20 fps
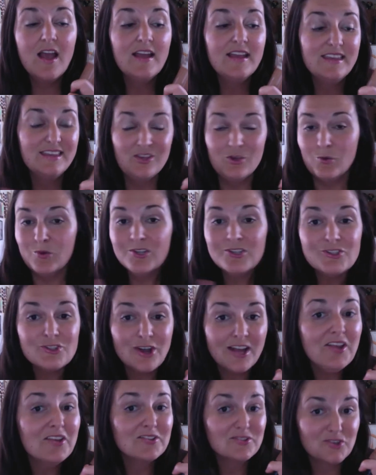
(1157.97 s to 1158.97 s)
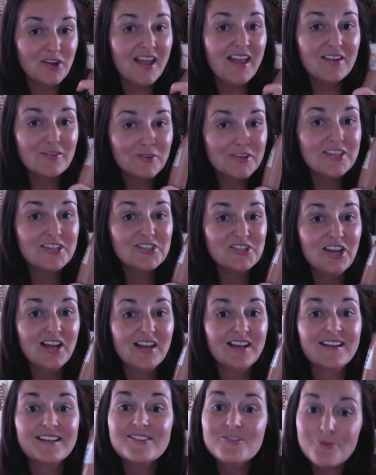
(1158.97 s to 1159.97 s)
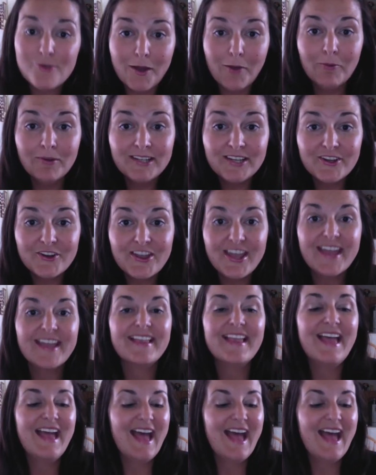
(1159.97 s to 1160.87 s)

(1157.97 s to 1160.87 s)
You can try it with your chunk because you got one in your kit.